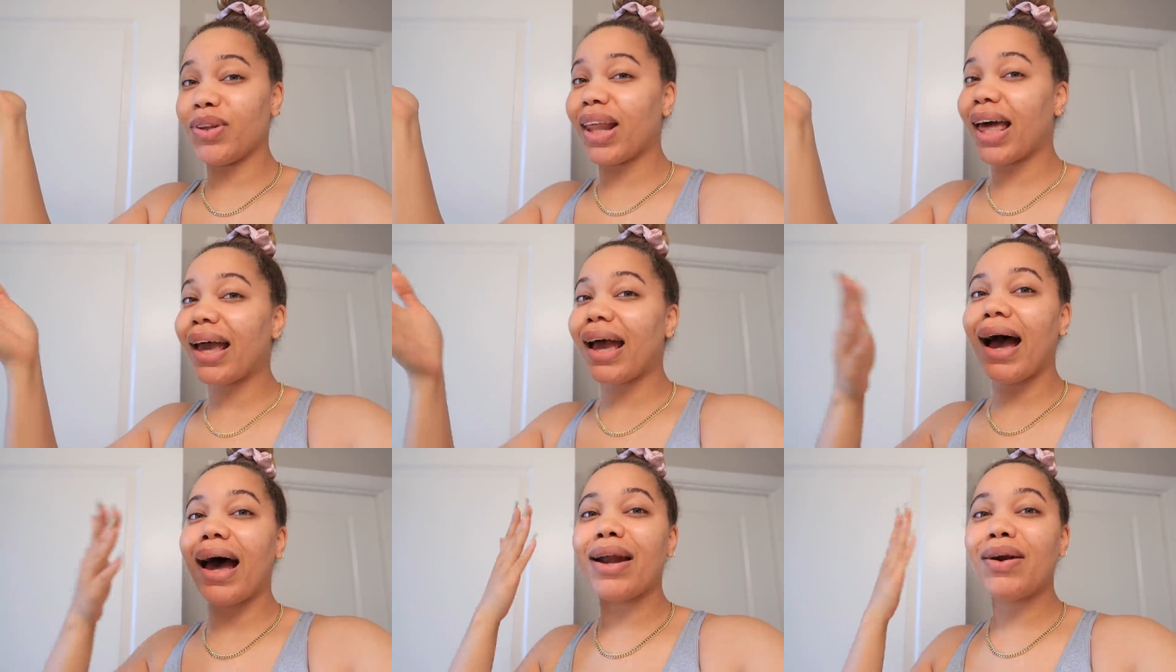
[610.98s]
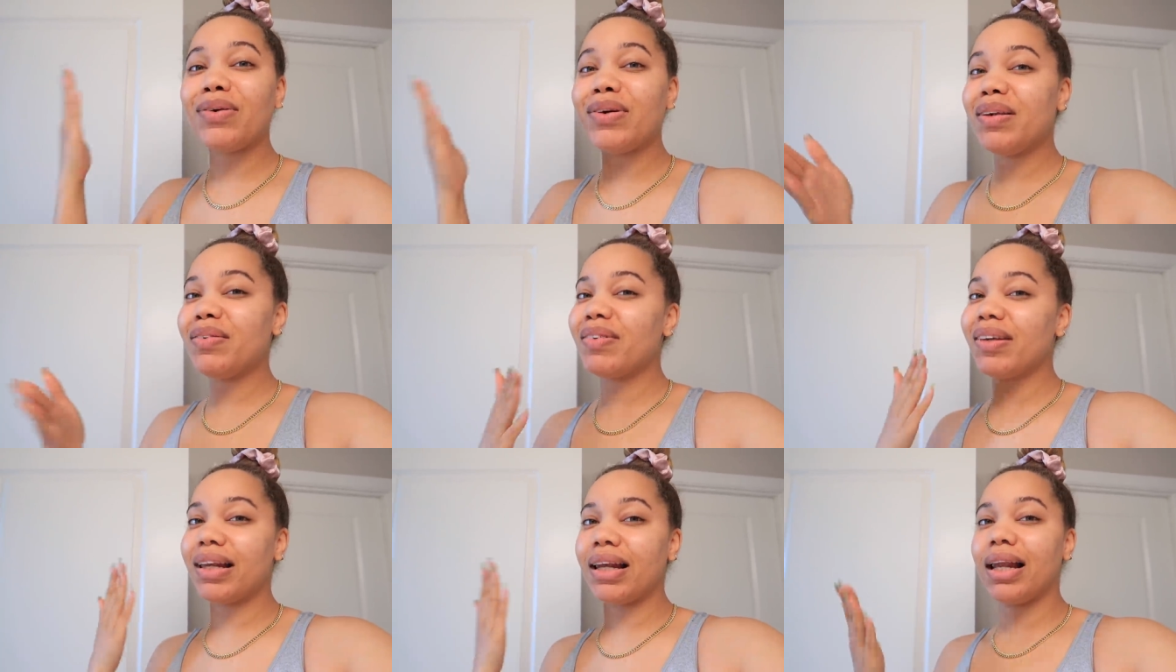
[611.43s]
like I don't
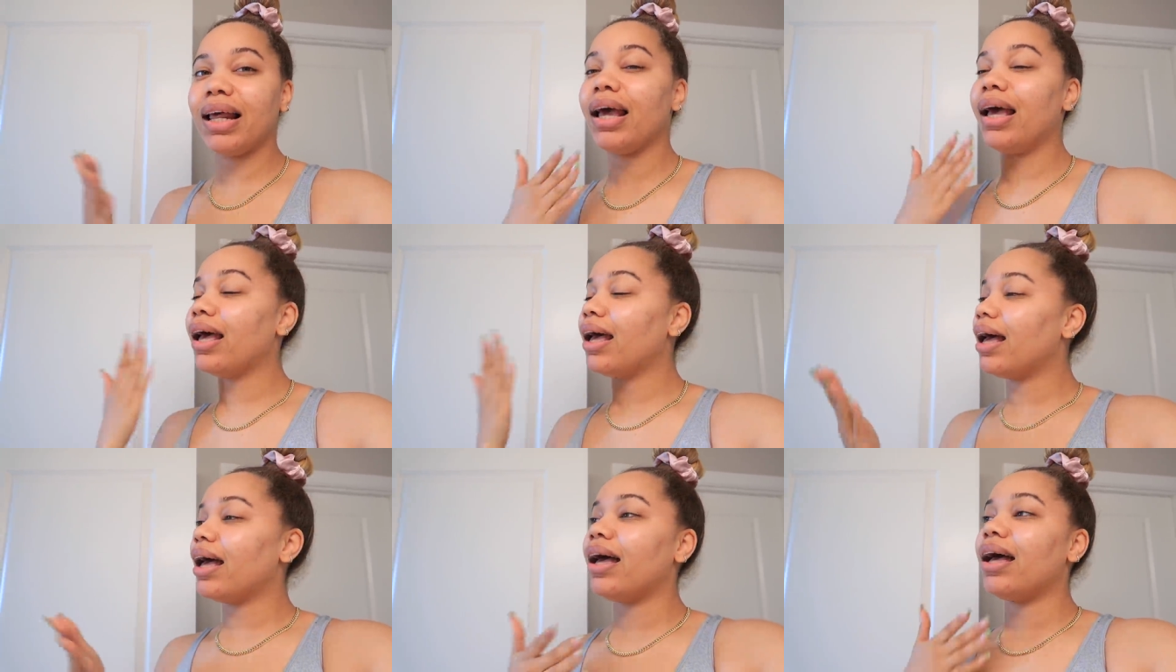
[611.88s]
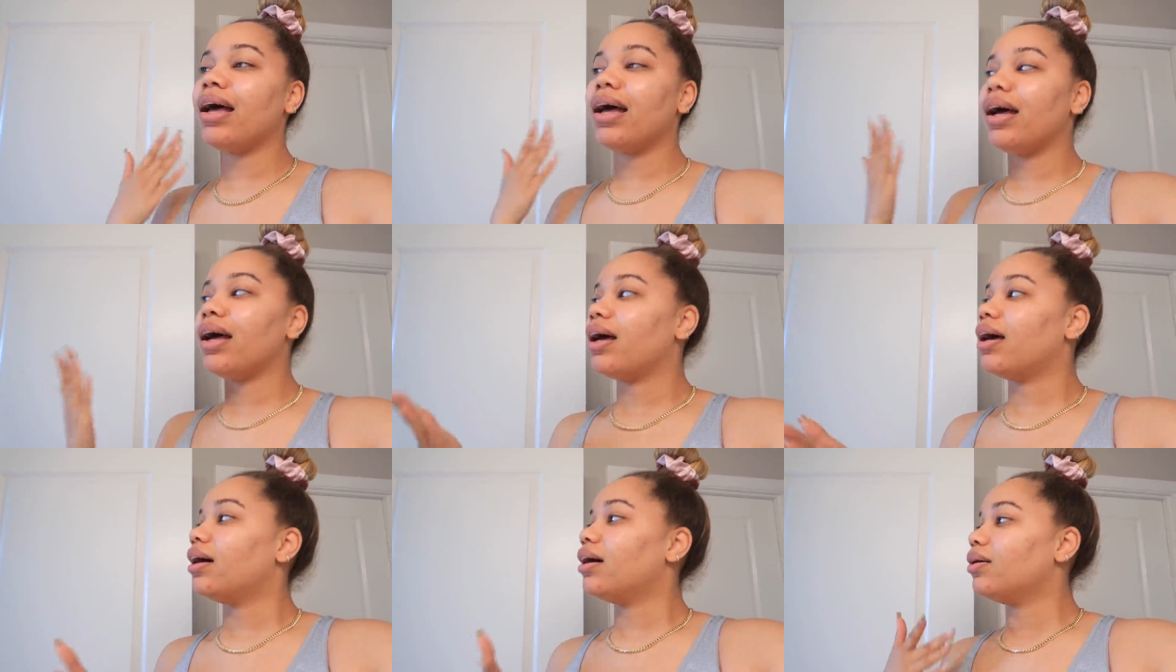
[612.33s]
even
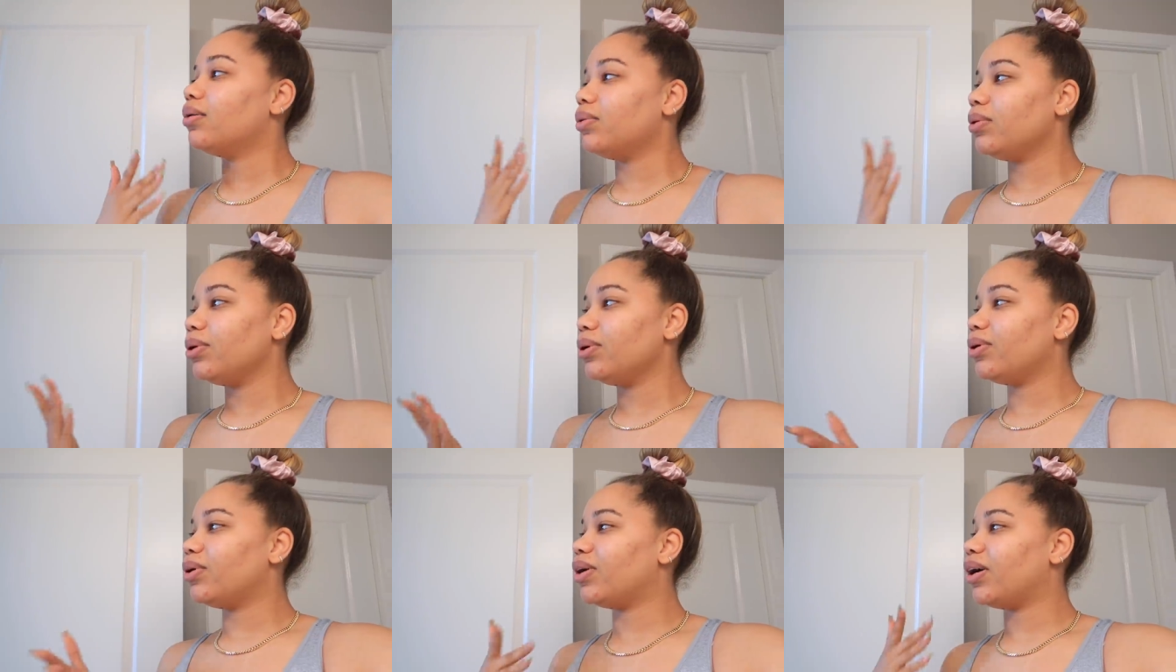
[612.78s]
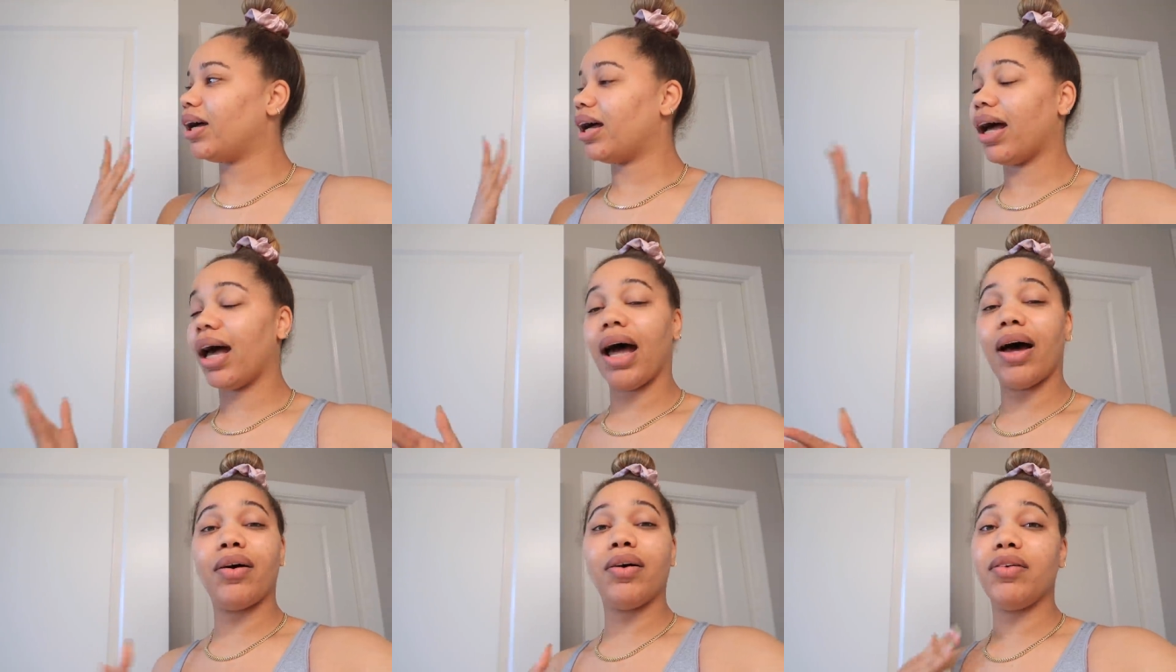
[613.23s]
Whew,
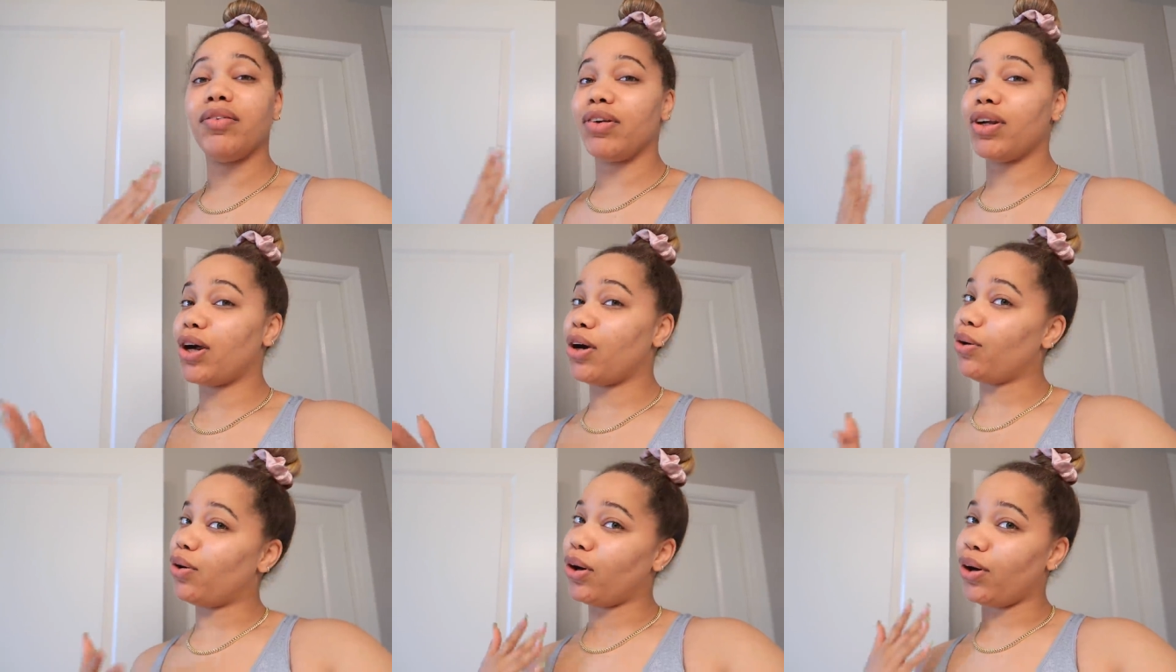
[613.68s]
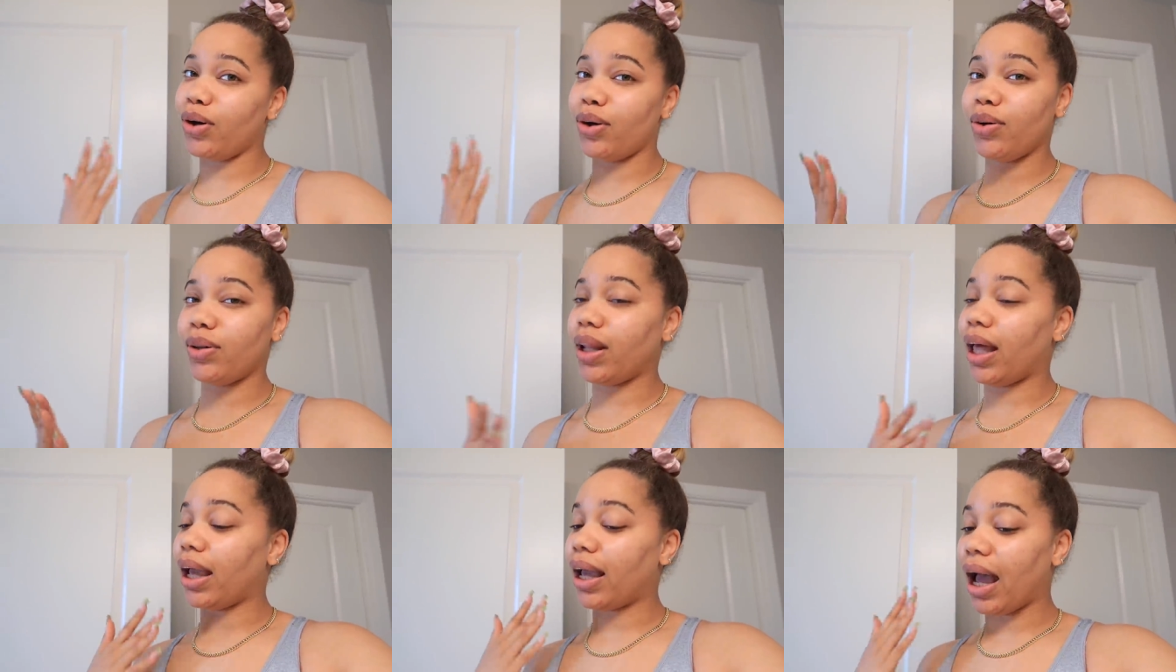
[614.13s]
I don't even know,
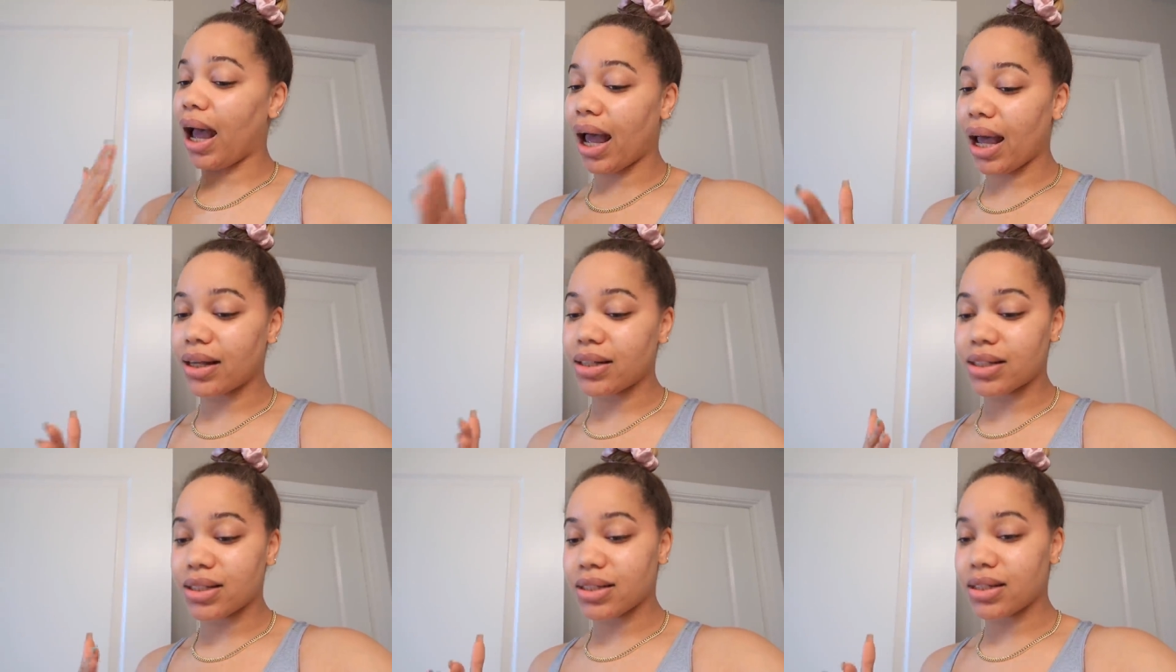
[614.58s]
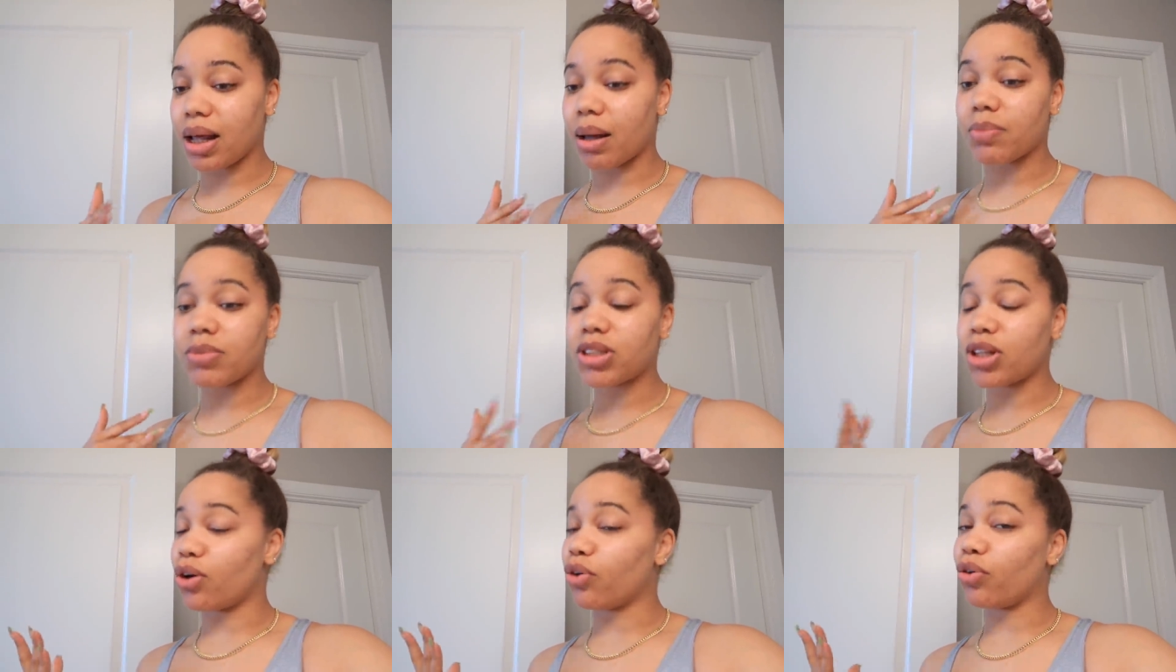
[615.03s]
girl. Like, I just,
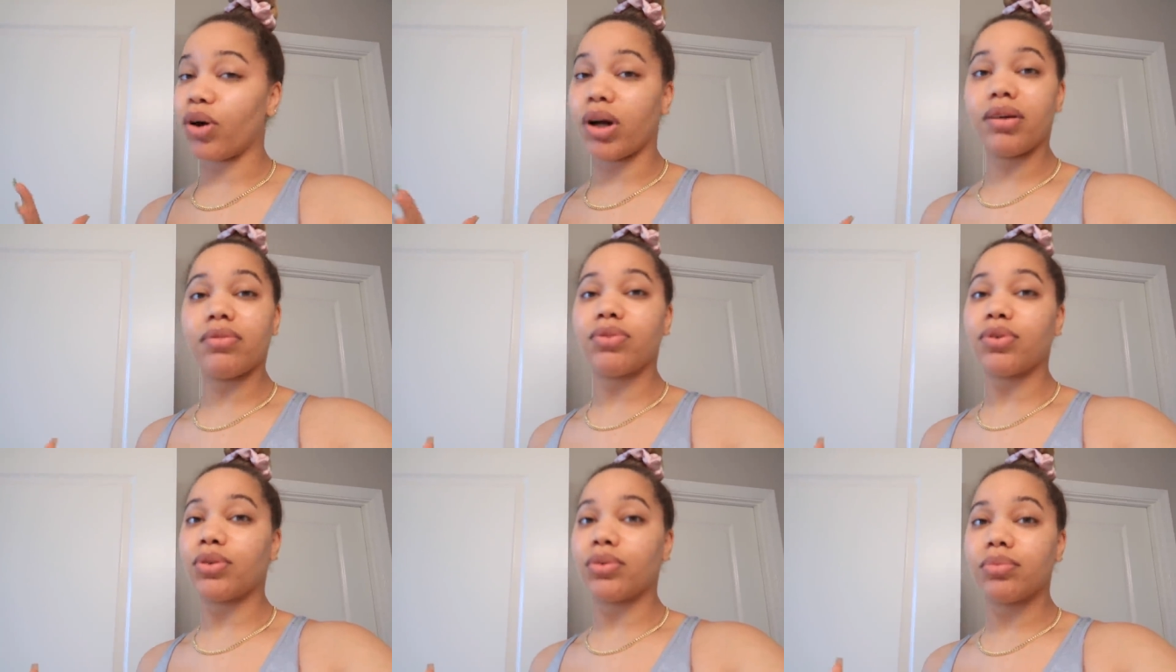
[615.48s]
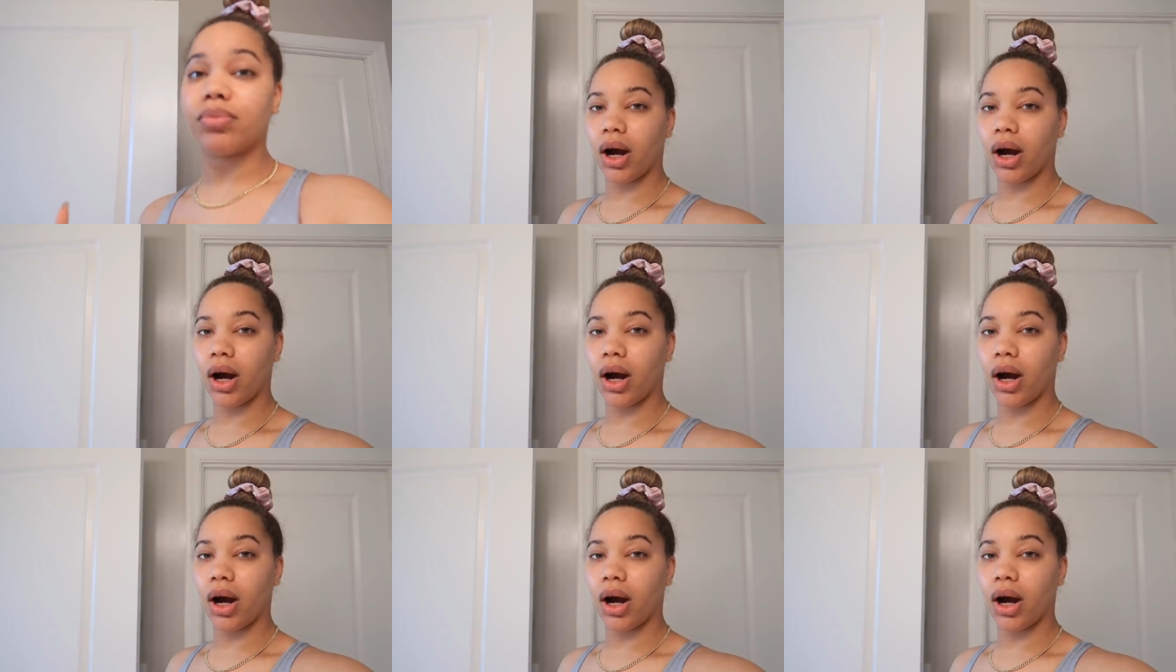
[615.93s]
I'm so grateful.